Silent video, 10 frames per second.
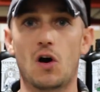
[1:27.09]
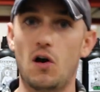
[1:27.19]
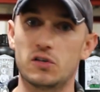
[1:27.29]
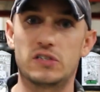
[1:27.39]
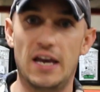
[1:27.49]

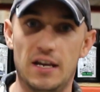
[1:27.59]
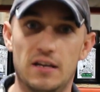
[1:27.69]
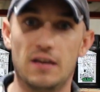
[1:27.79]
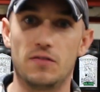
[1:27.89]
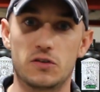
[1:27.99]
all
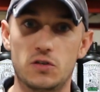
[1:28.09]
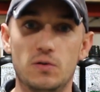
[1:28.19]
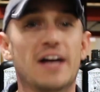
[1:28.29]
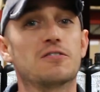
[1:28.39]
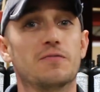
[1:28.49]
stated in the
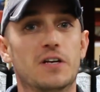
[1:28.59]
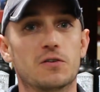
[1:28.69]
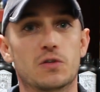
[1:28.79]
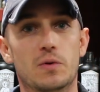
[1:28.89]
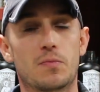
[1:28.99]
2 Nectar
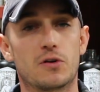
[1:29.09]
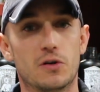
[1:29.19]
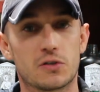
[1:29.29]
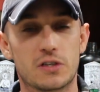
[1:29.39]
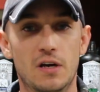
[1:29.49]
videos that we
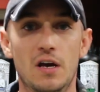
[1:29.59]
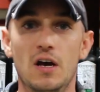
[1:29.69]
produced.